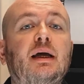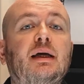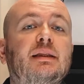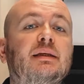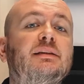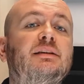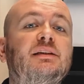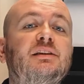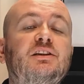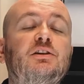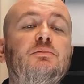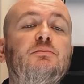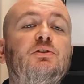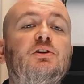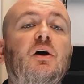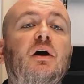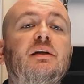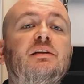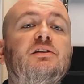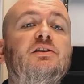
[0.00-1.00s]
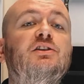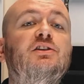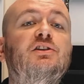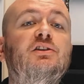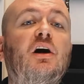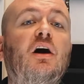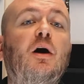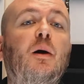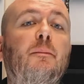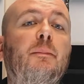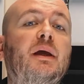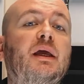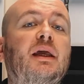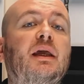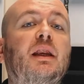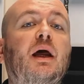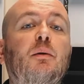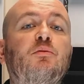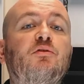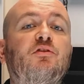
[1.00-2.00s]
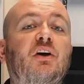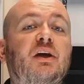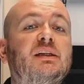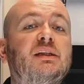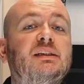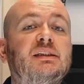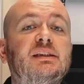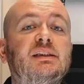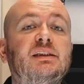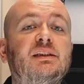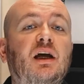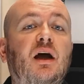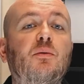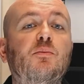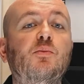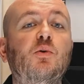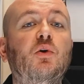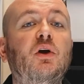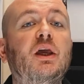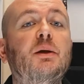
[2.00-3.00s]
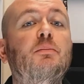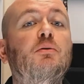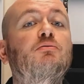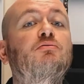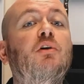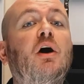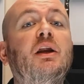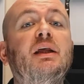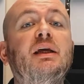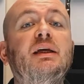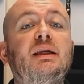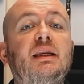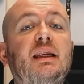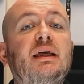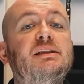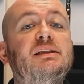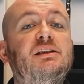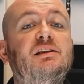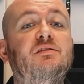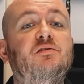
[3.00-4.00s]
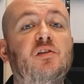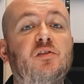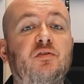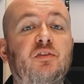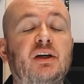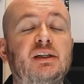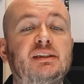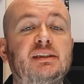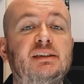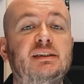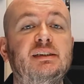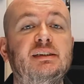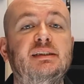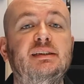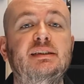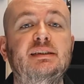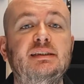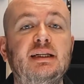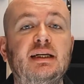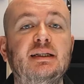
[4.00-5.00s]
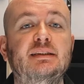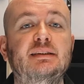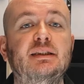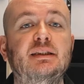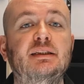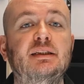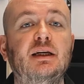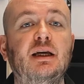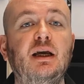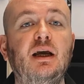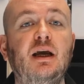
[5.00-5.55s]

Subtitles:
the system's going to start picking up faces and will keep a running list of the faces it's detected.